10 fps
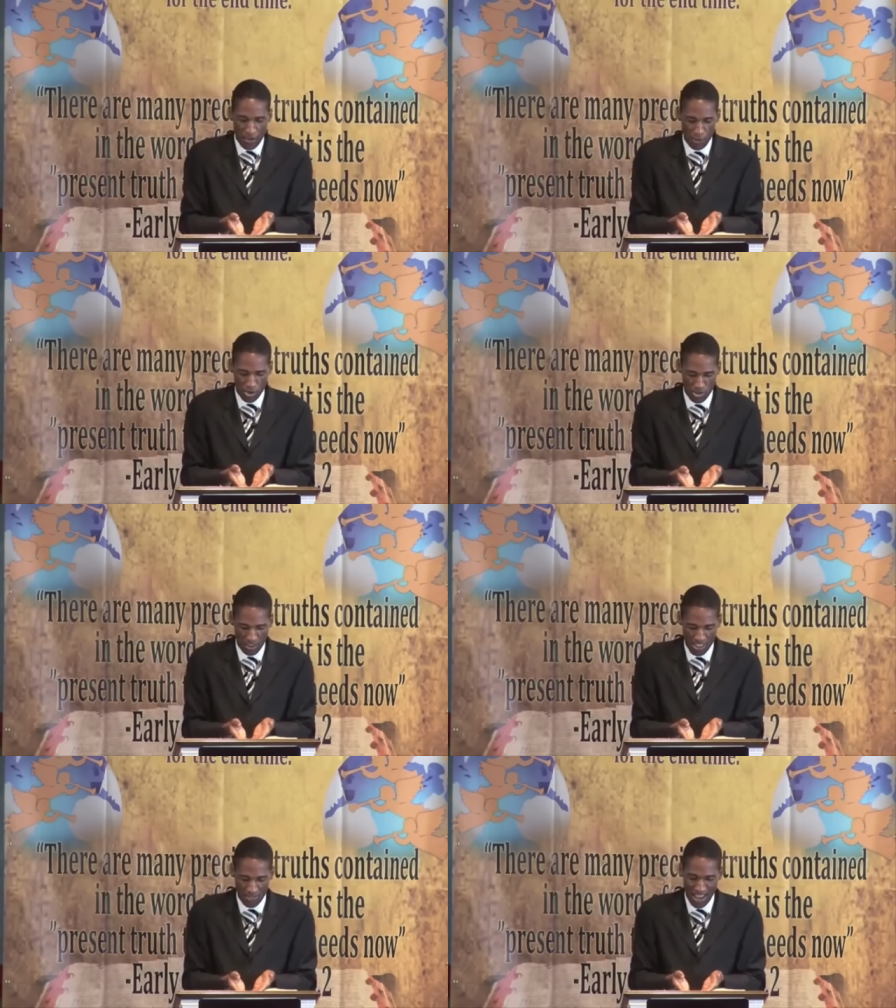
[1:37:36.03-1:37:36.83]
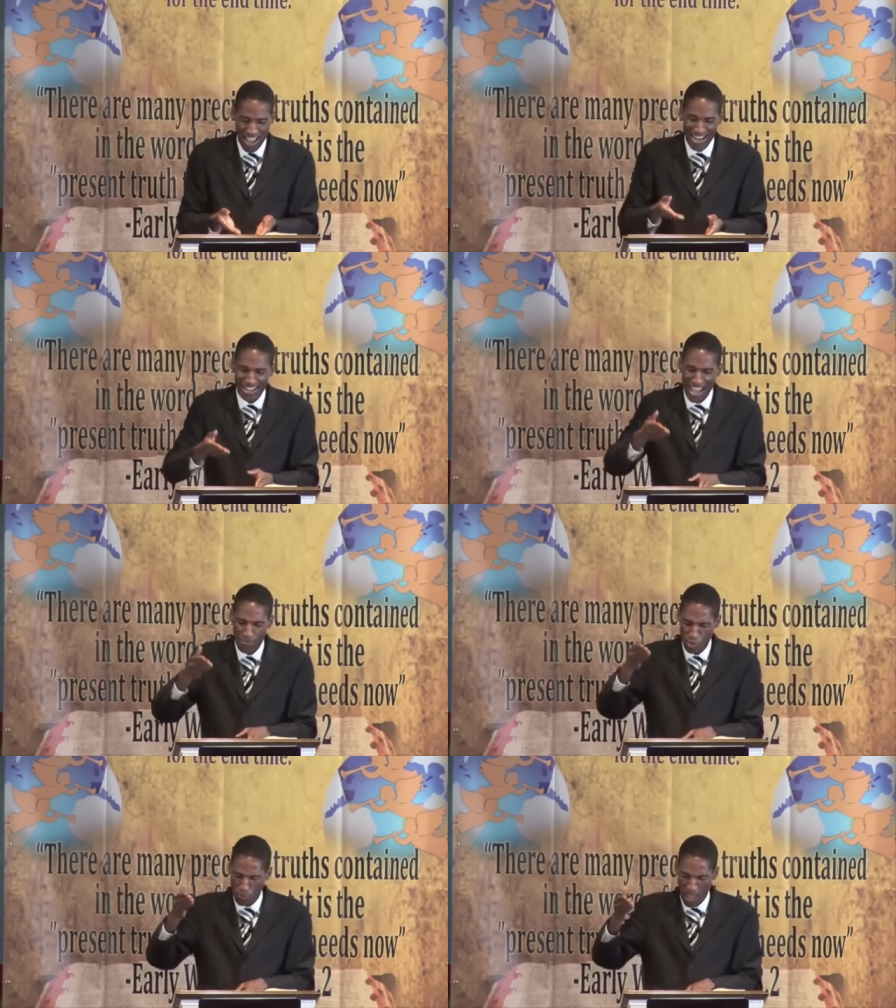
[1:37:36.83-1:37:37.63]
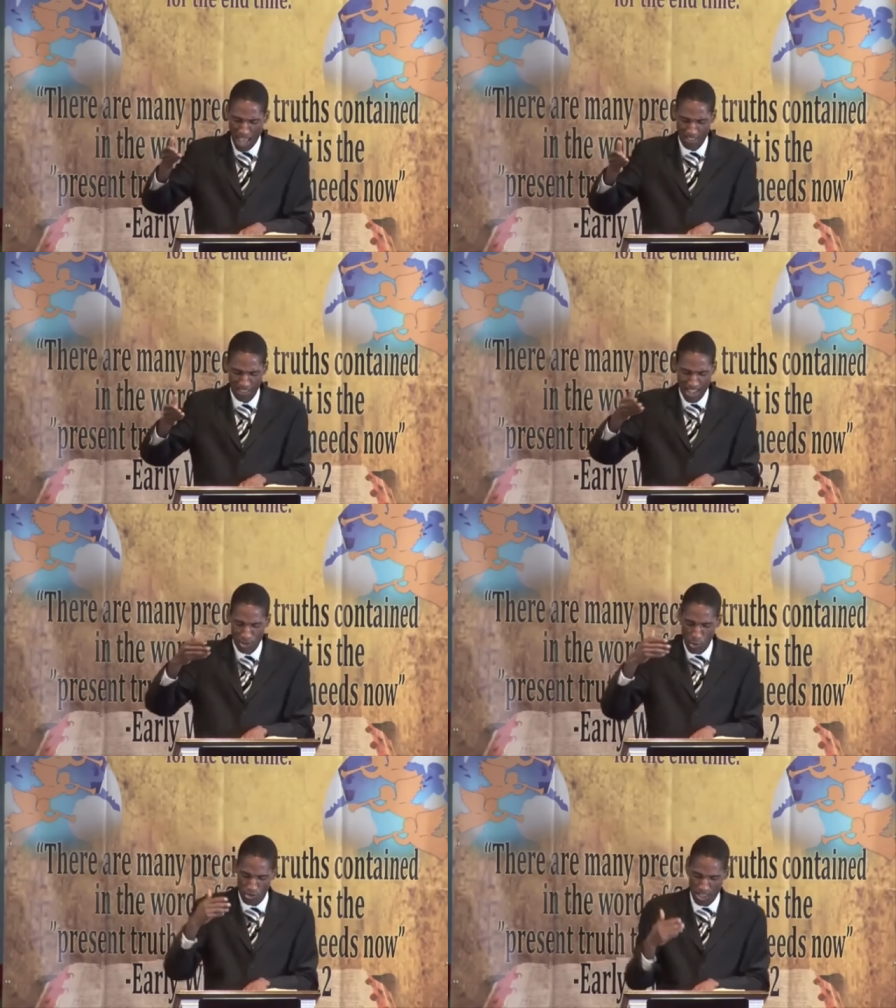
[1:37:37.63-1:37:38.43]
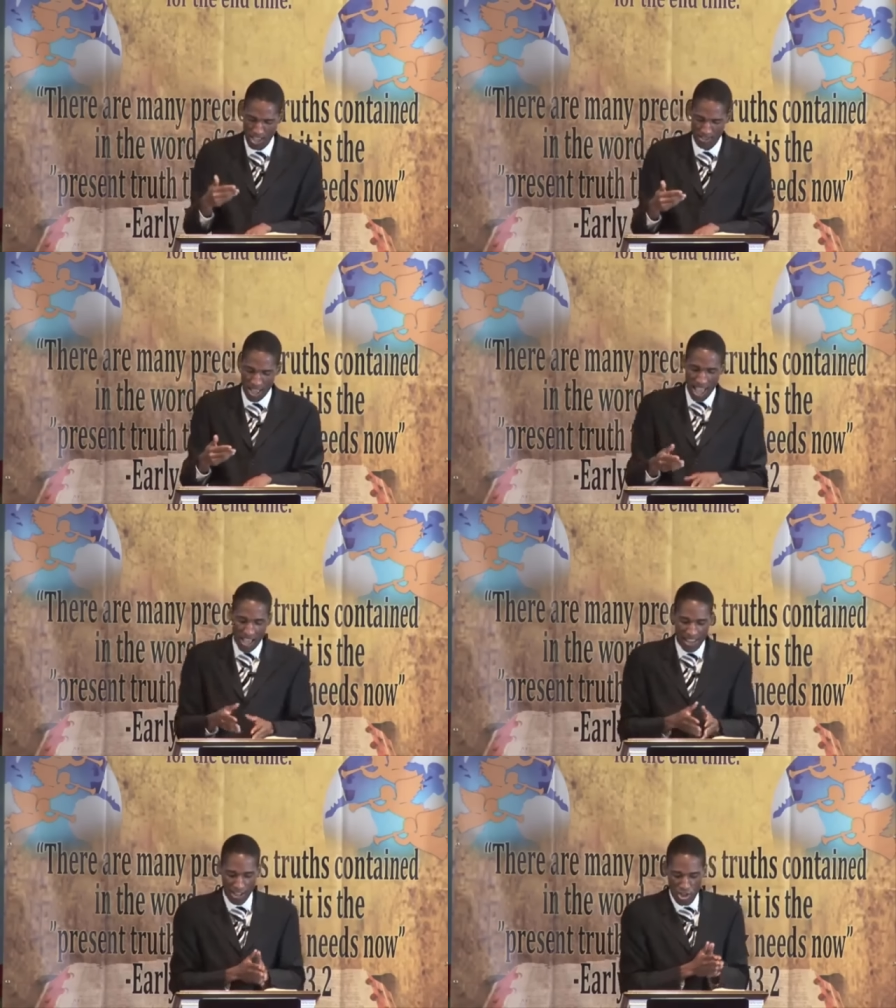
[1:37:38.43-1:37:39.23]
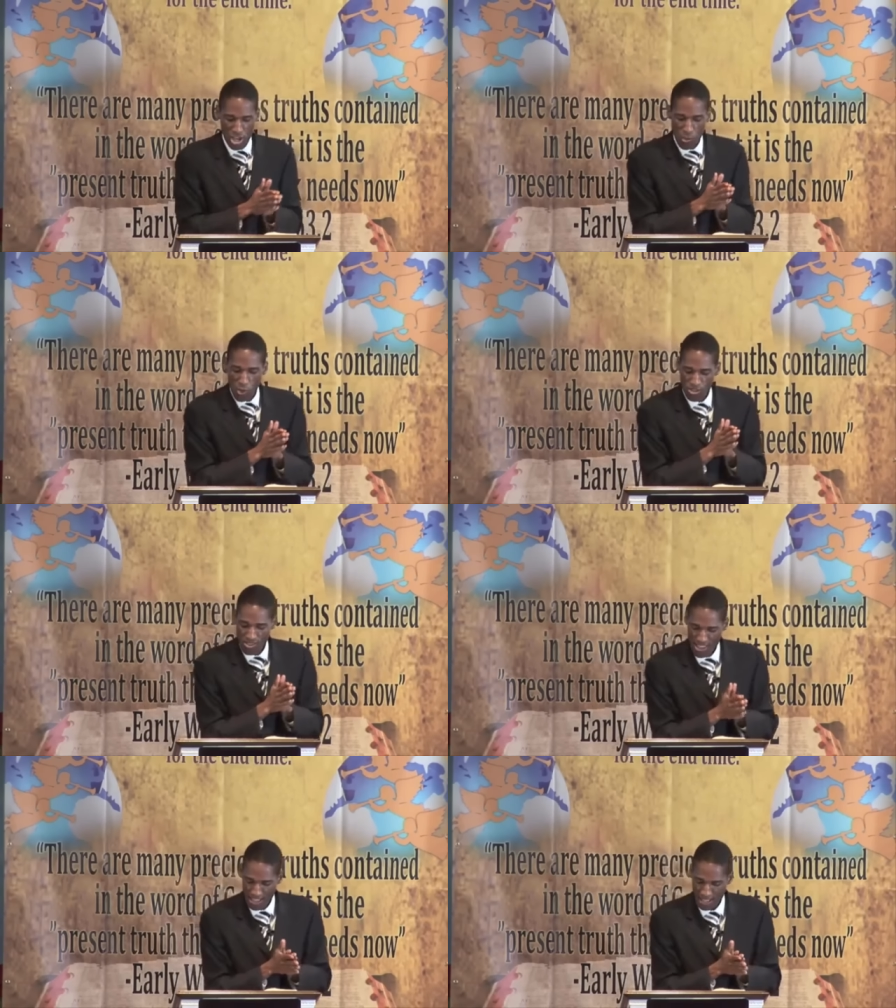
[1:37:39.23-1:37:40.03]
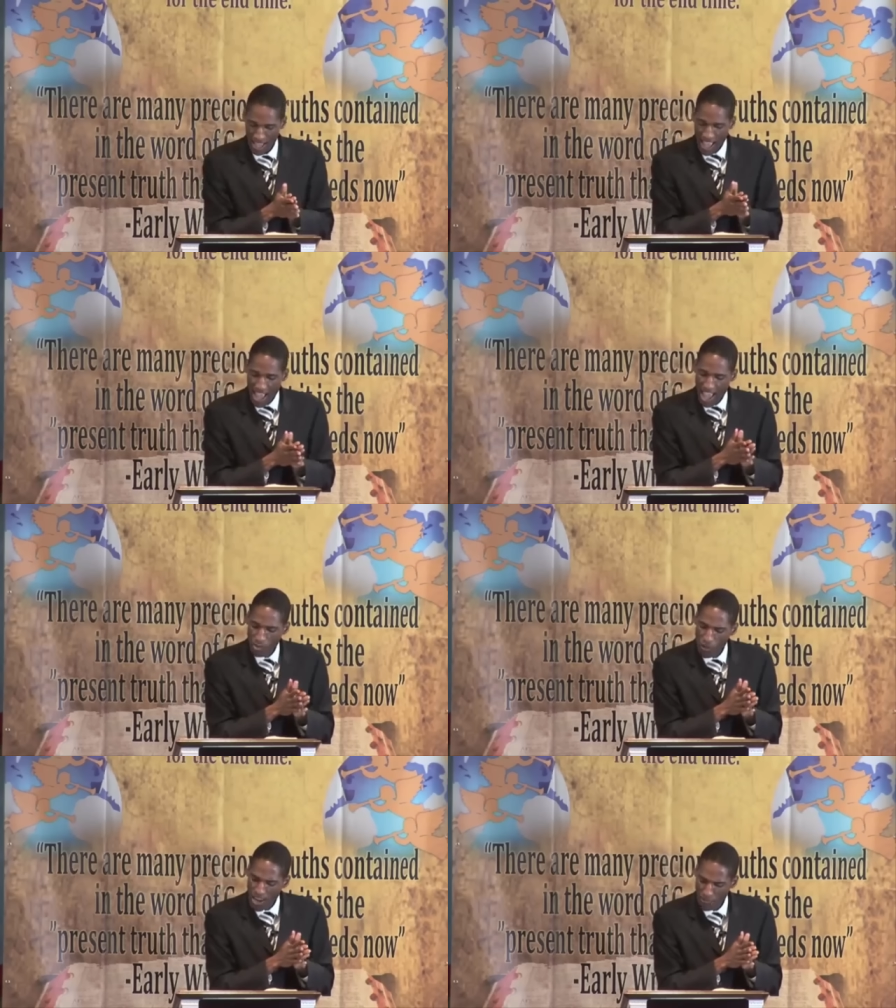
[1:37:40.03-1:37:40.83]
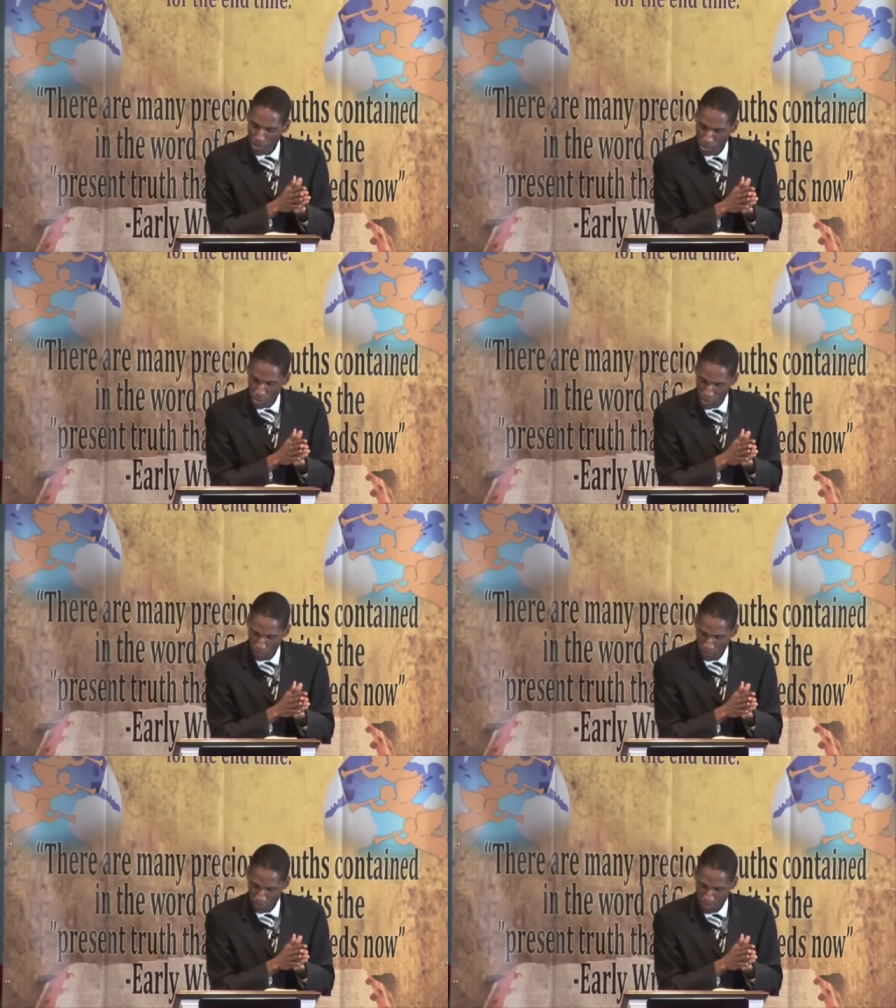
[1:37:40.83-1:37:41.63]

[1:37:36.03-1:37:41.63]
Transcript: Verse 37, and it came to pass in those days that she was sick. And what happened to her?